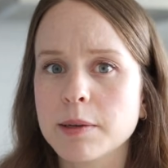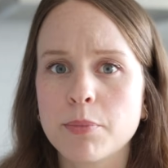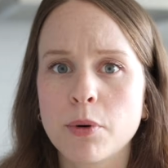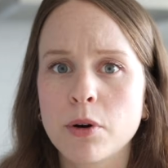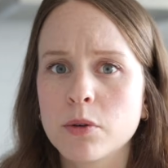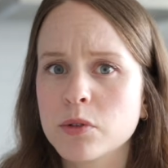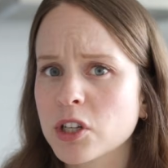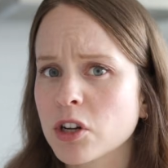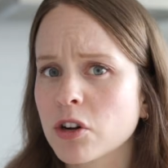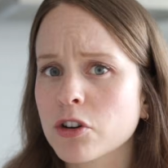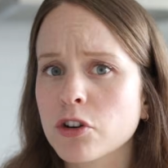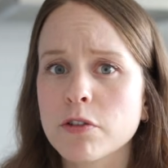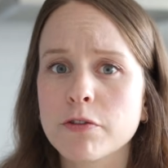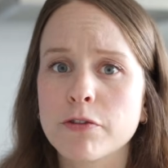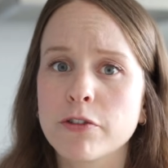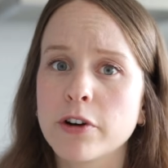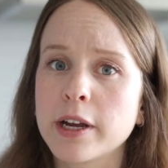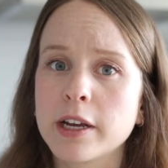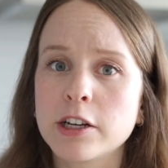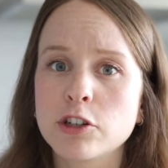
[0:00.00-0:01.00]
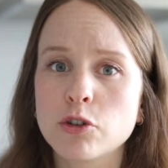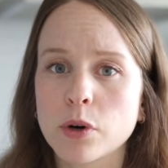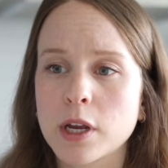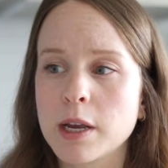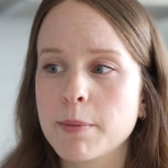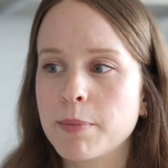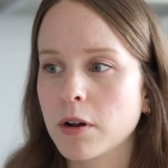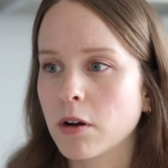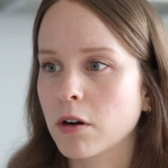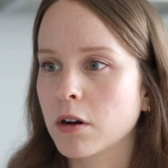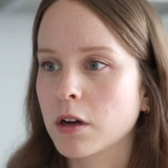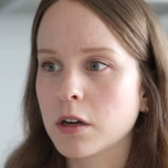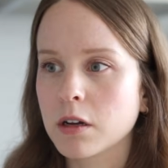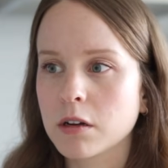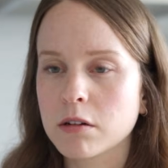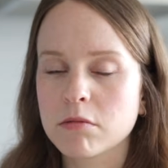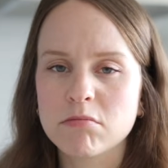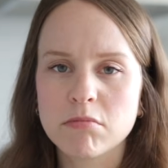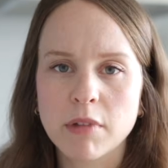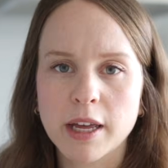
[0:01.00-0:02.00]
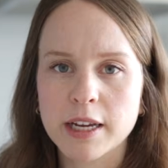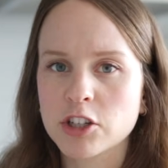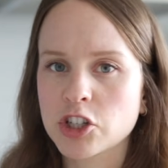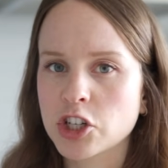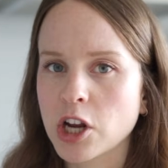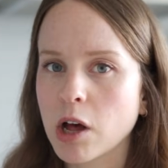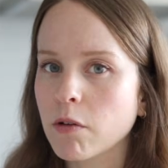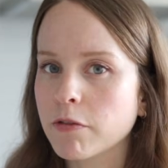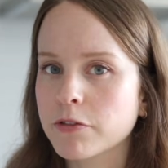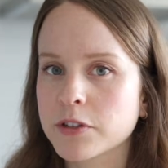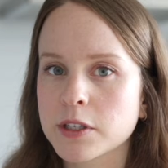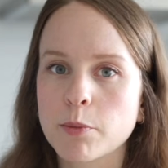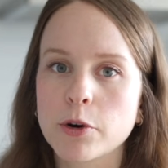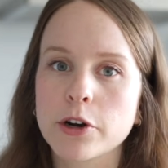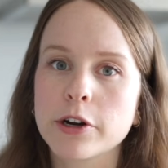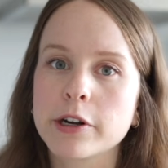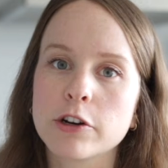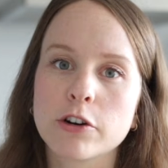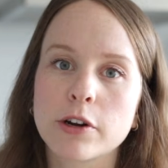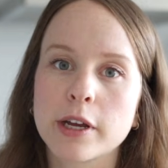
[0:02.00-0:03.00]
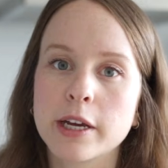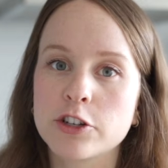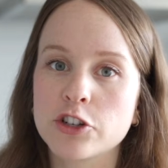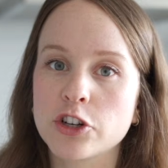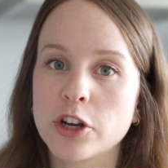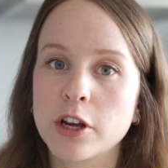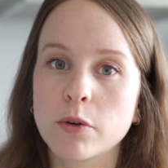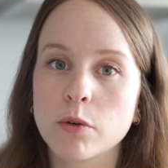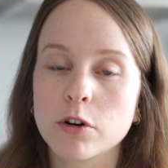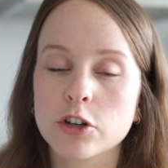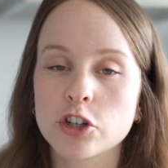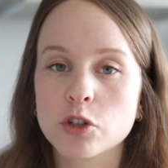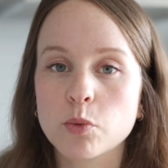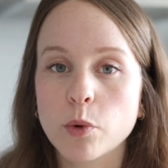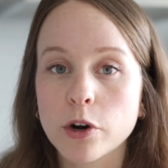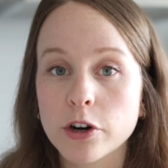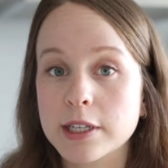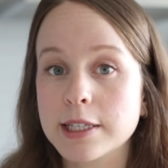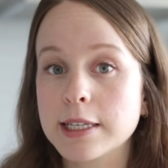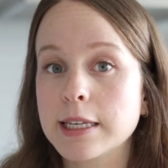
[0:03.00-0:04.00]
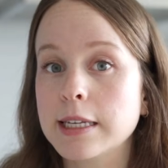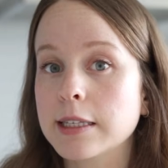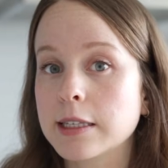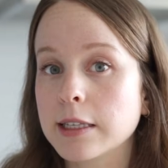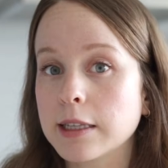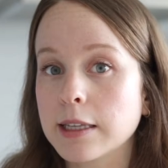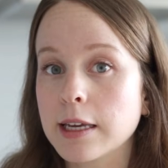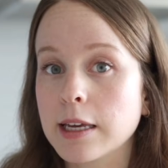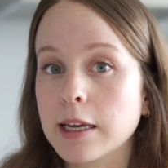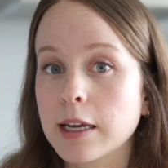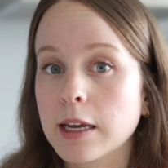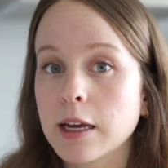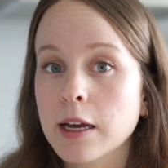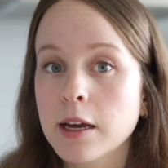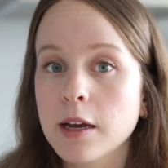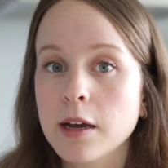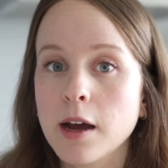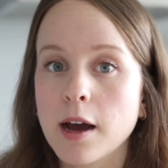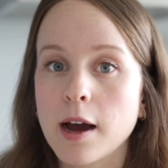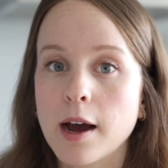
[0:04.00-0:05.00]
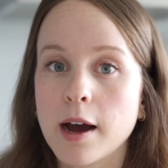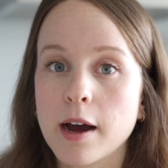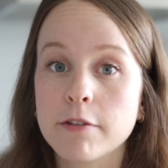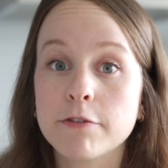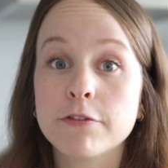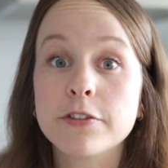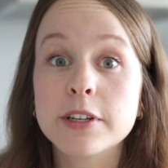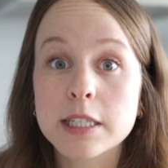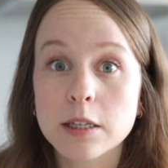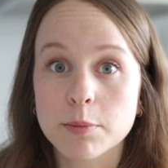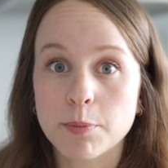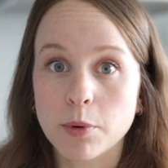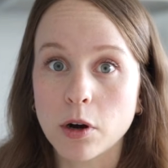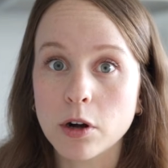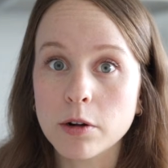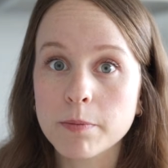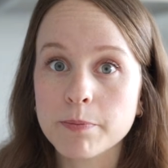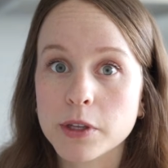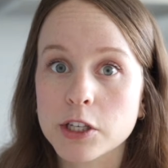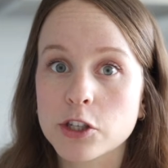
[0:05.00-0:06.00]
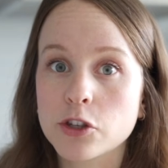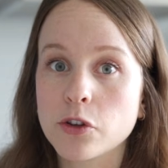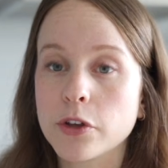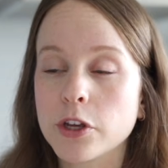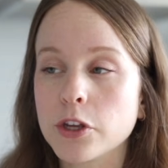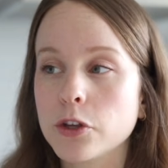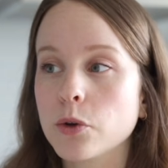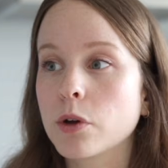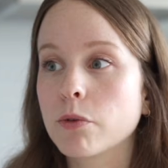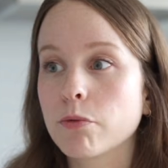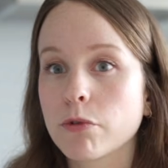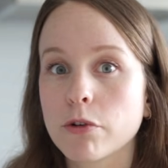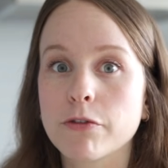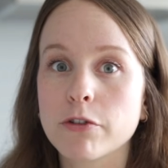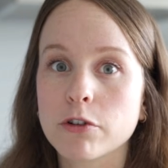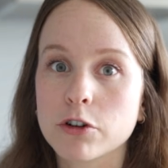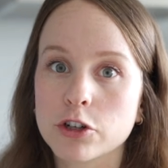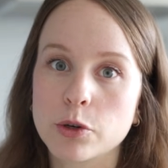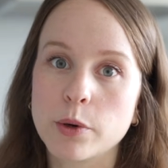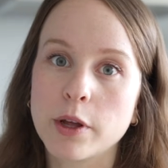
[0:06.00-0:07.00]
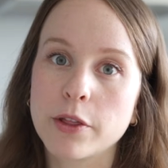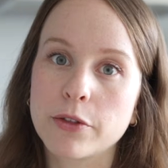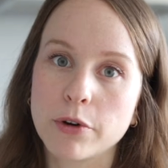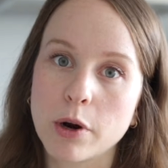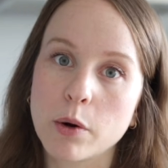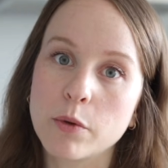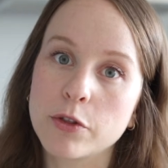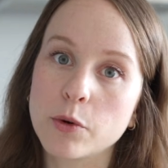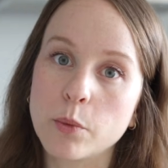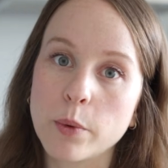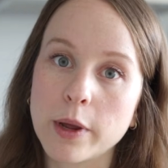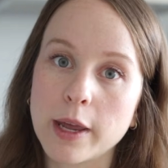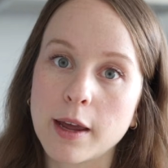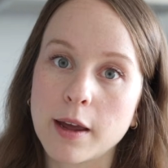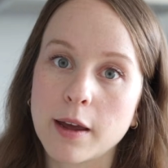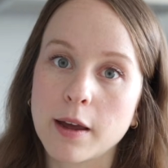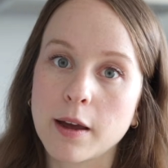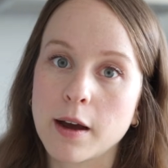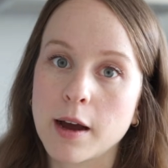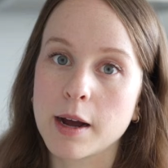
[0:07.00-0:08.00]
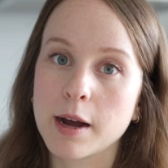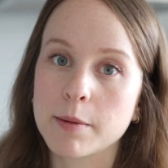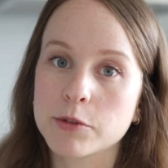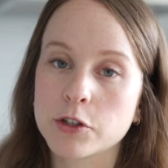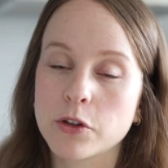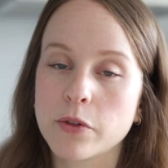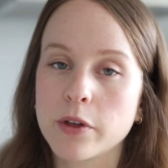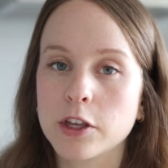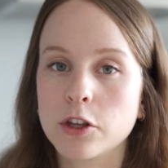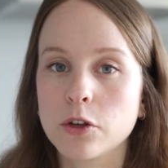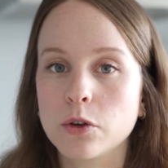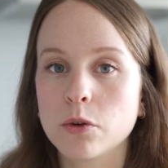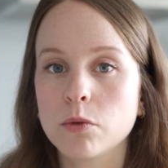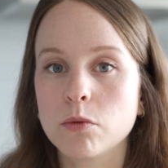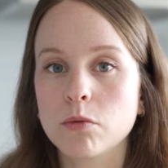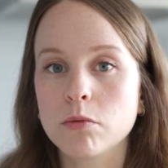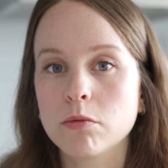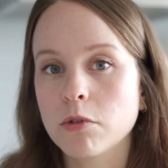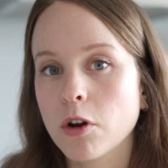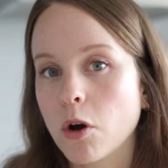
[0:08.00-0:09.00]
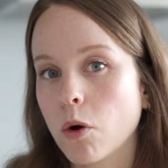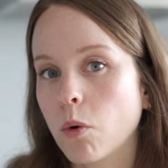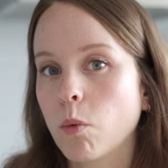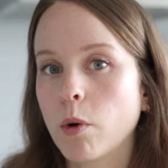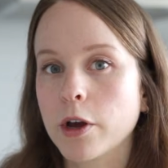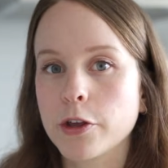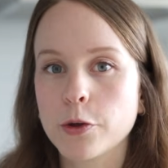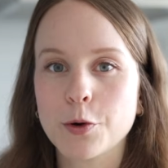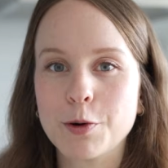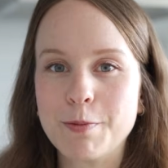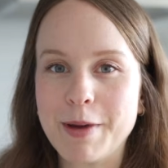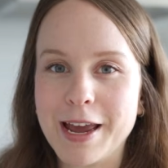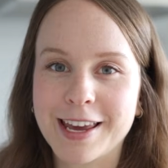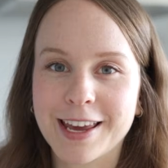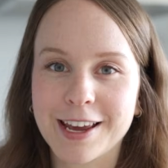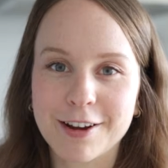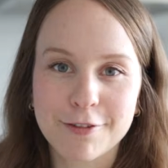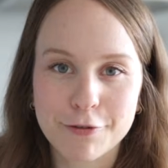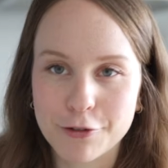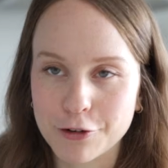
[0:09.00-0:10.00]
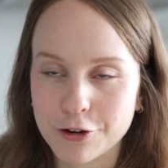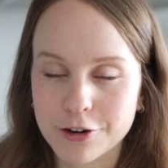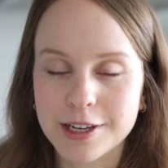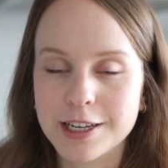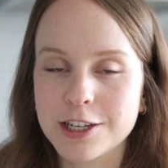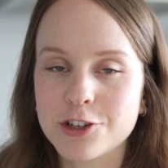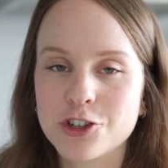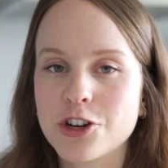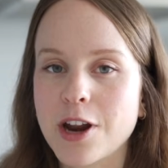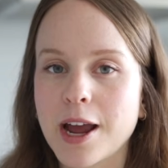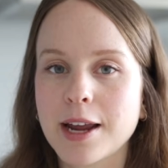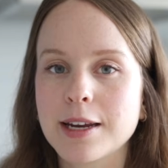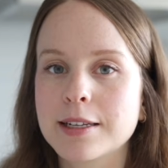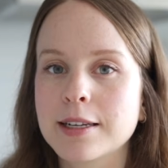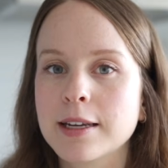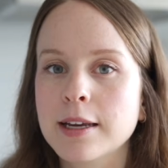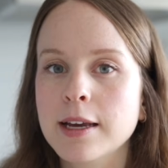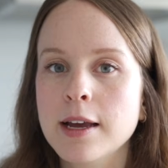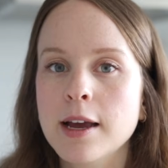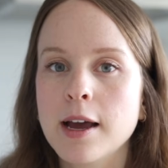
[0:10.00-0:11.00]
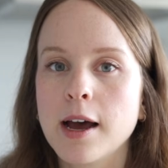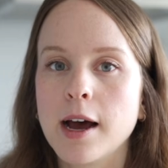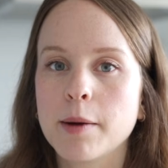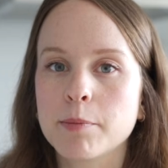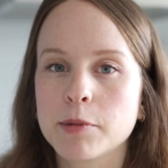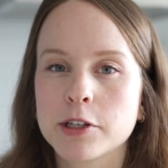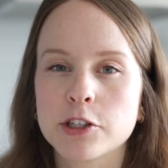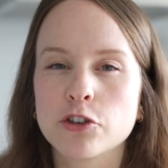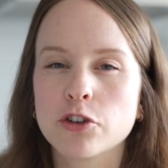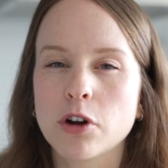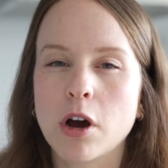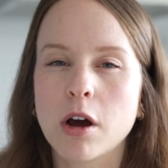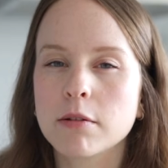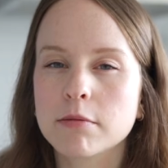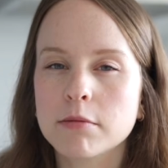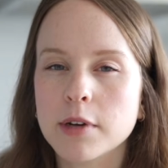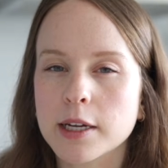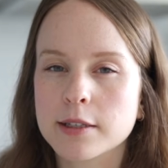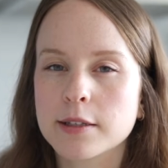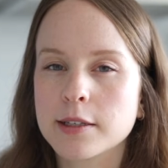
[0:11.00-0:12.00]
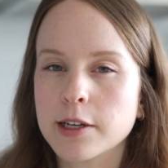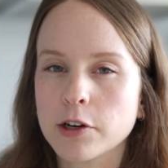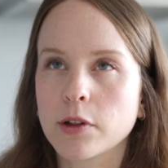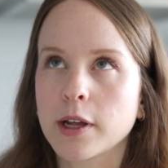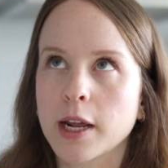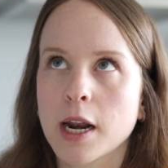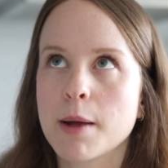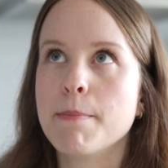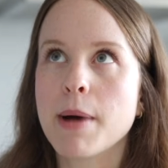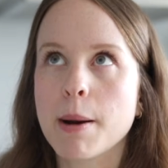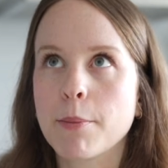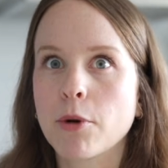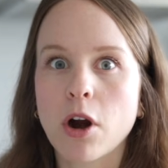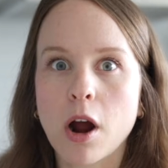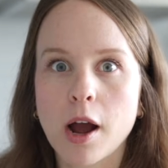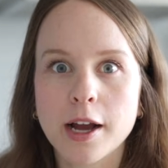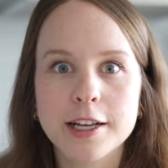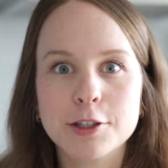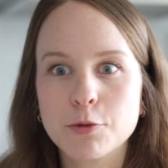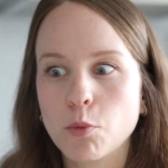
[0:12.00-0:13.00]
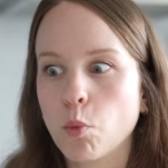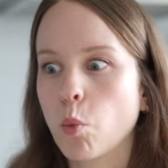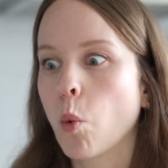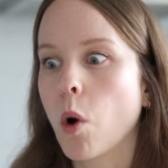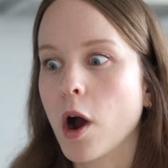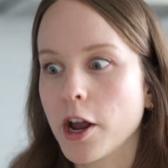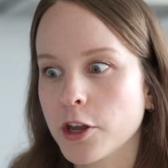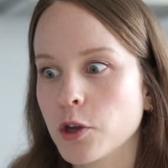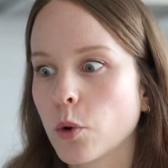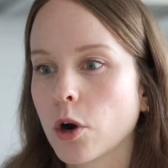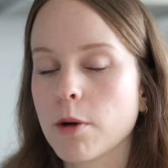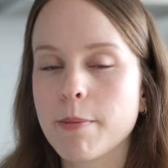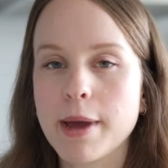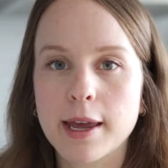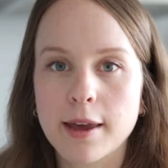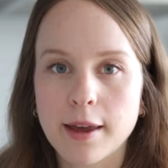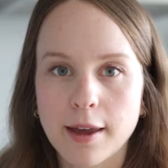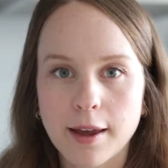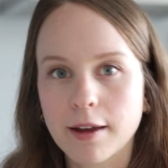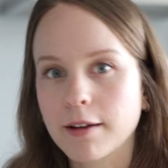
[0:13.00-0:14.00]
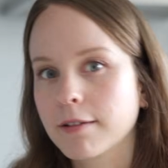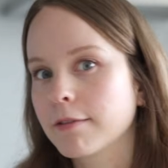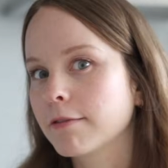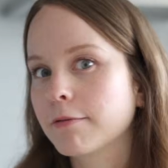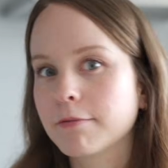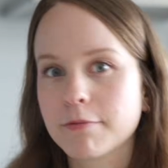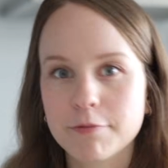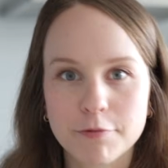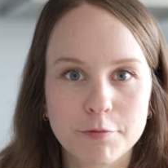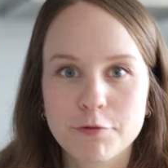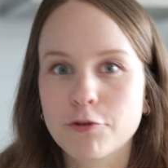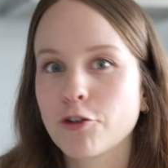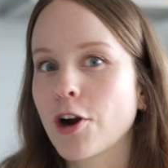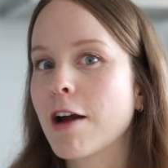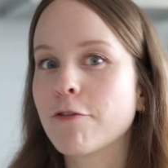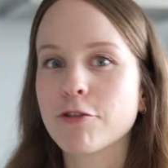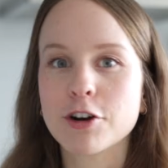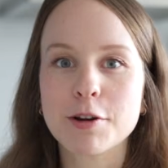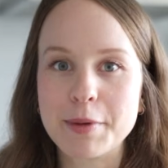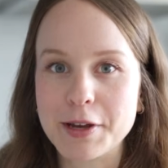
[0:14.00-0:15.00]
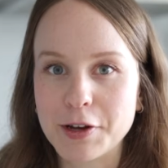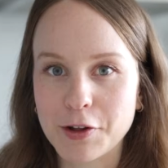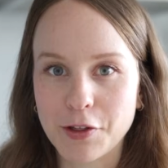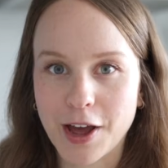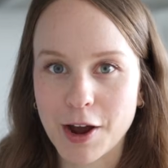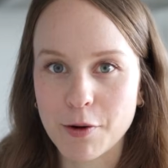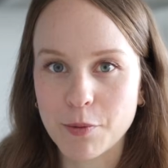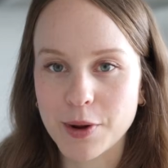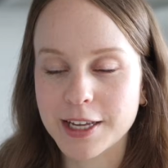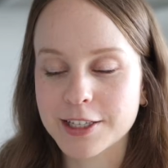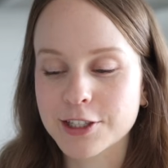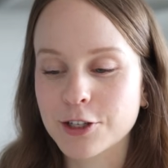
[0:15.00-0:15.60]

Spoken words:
Post it on your fridge, or keep it on a shelf somewhere in your kitchen, or just where it's easily visible, so that you can refer to it throughout the week, so that you know what you are making for each night, because you're not necessarily going to memorize what you are making for every meal that week.